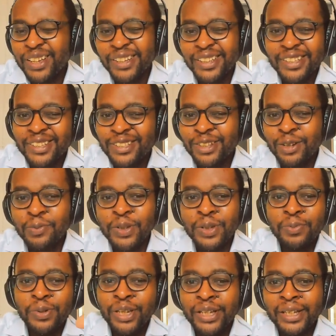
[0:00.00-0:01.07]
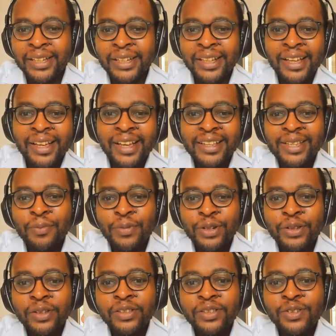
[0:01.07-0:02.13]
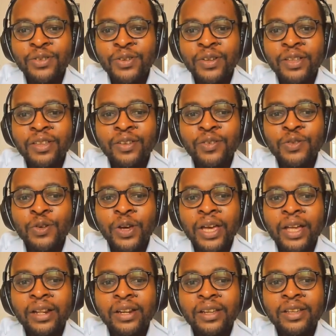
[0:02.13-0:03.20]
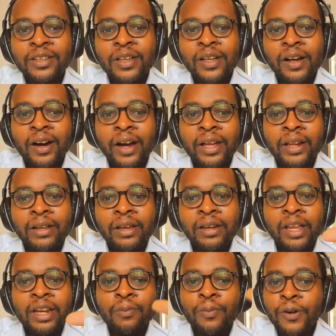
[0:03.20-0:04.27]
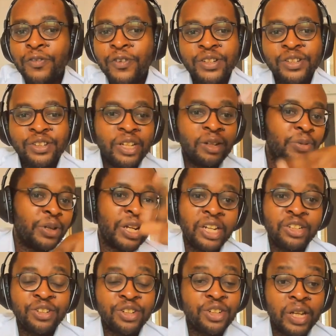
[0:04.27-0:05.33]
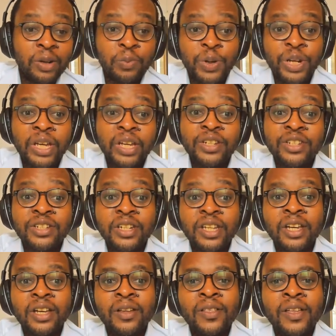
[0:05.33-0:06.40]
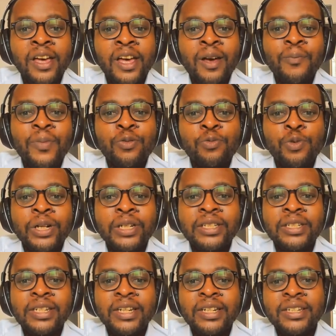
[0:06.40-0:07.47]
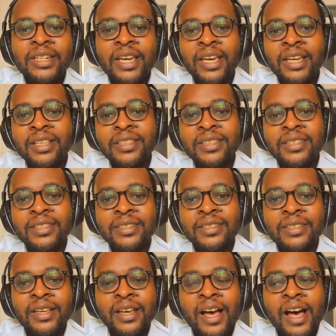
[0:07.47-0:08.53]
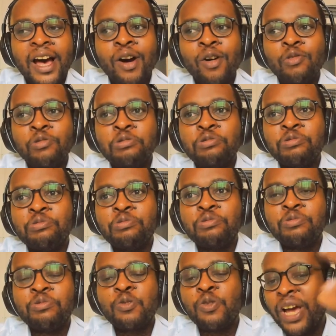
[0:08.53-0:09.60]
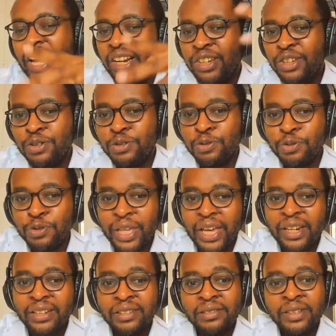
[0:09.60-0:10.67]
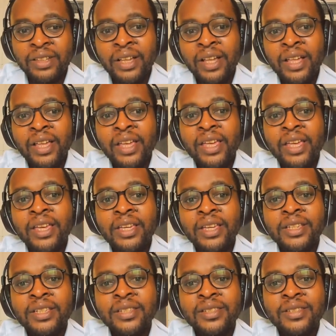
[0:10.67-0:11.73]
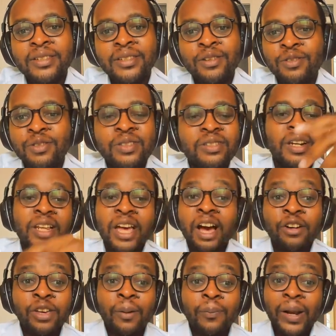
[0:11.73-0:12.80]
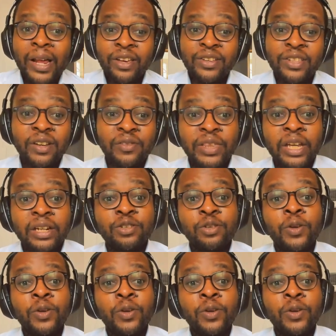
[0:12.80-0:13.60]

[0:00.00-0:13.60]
And this is not me being somebody. So you can, in any profession, you can be an actuary, you can be an engineer. But what dictates how well you do that is, it's really how you apply yourself in that.